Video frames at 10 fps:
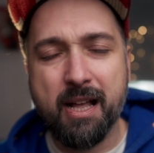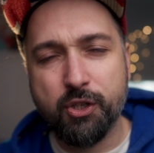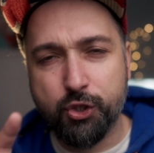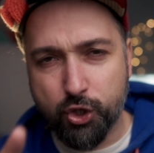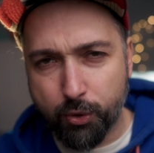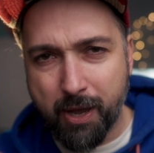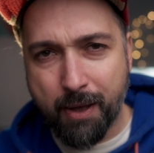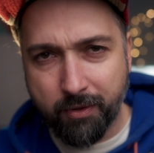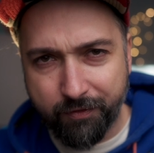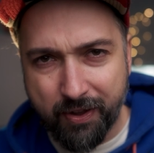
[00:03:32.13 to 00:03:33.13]
I'll show you
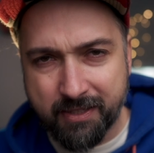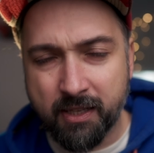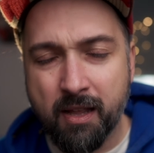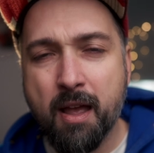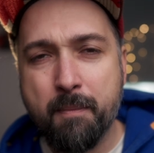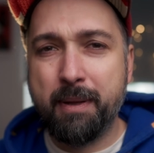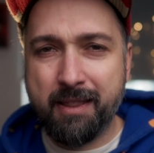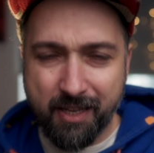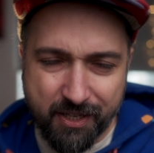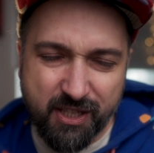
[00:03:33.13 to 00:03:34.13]
how to fix it, but
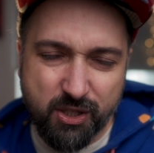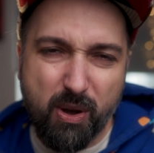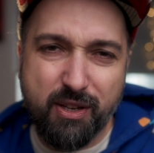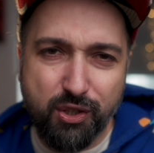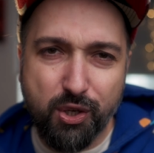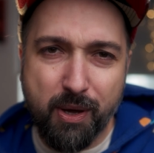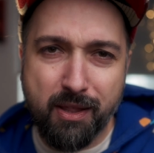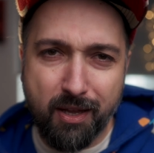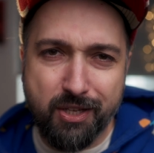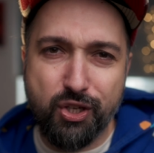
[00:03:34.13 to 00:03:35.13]
the easiest way to do
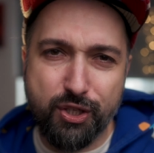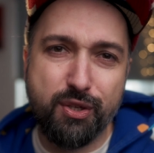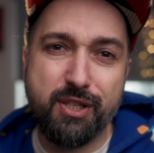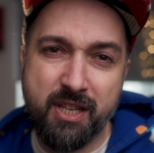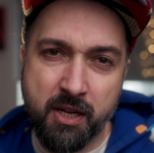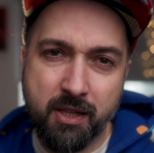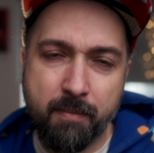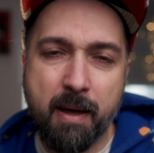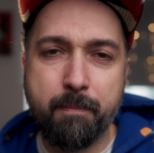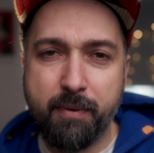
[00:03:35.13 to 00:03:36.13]
it is just to sync
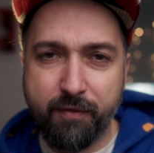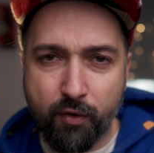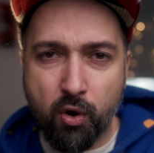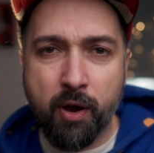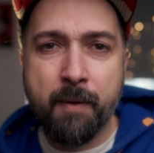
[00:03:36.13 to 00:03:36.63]
them up before.